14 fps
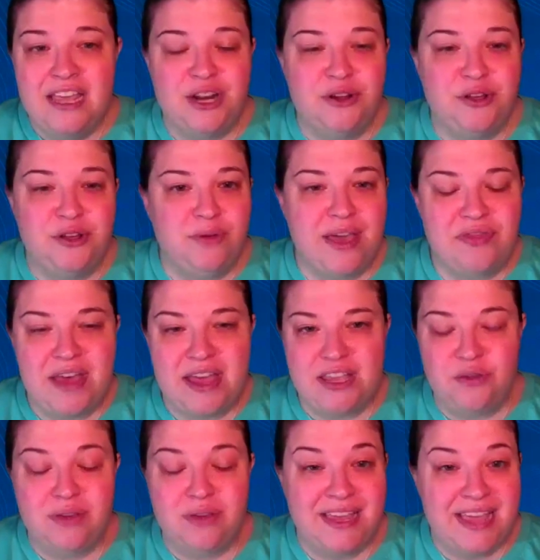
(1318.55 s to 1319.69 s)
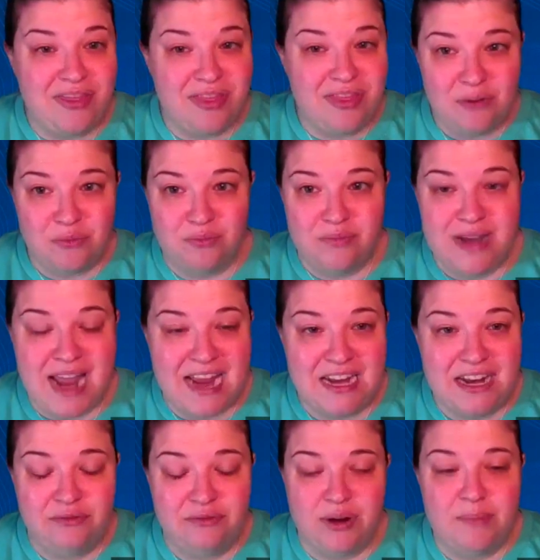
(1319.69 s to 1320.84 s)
you know, you can get that negative